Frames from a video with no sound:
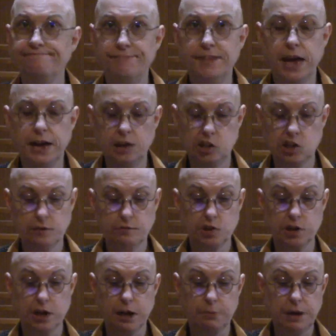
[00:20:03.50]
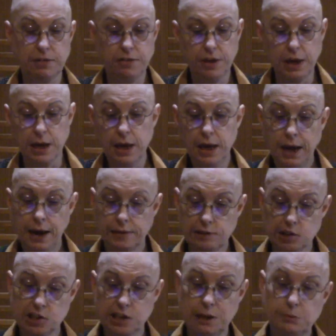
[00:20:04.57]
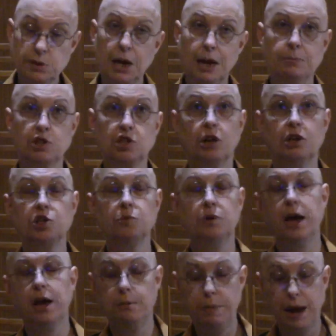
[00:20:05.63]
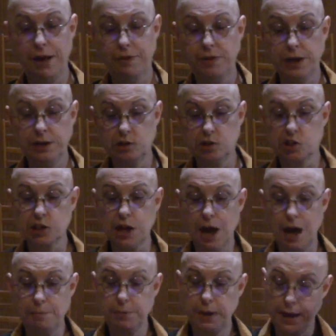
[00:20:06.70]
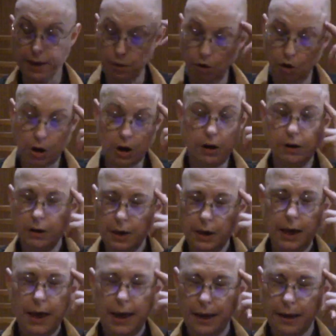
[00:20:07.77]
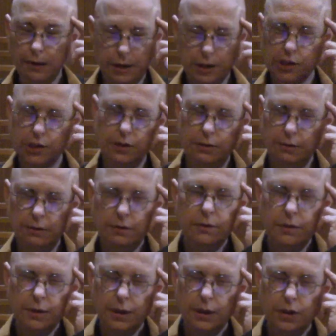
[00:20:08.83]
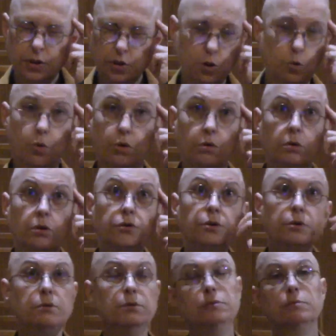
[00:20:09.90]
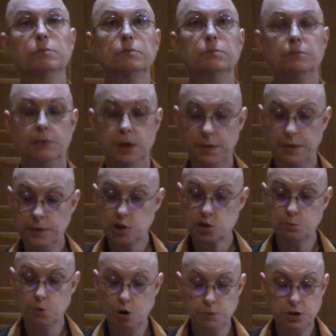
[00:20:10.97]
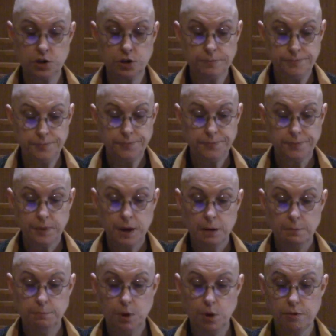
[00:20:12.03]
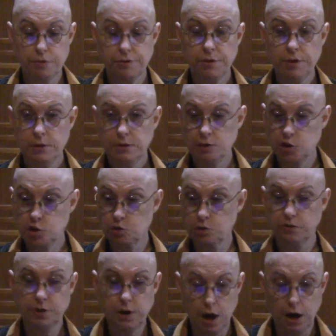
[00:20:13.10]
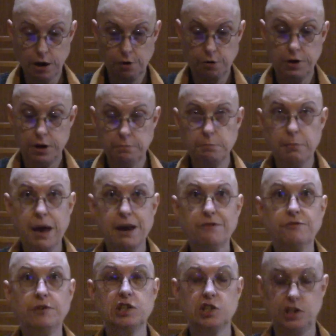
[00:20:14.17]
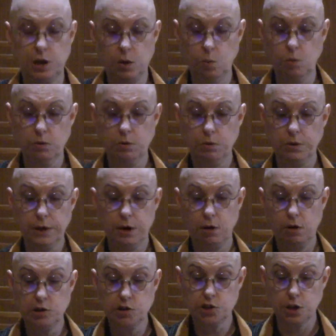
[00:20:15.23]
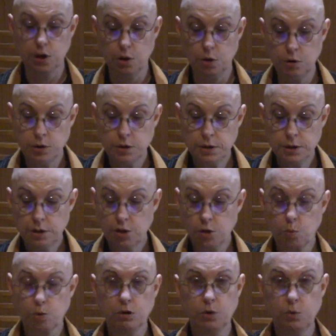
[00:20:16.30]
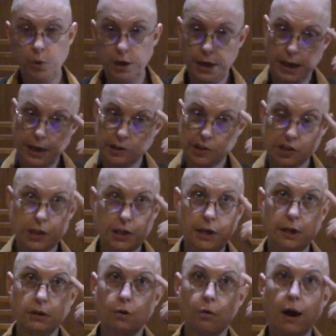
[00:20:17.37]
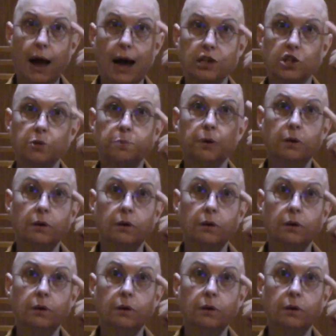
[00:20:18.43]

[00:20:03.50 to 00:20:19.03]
That in itself is not a bad thing. At the same time, it's also not a bad thing to stop and look and listen to the world in this moment, both this sort of concrete manifesting world and also the world we can't see and grasp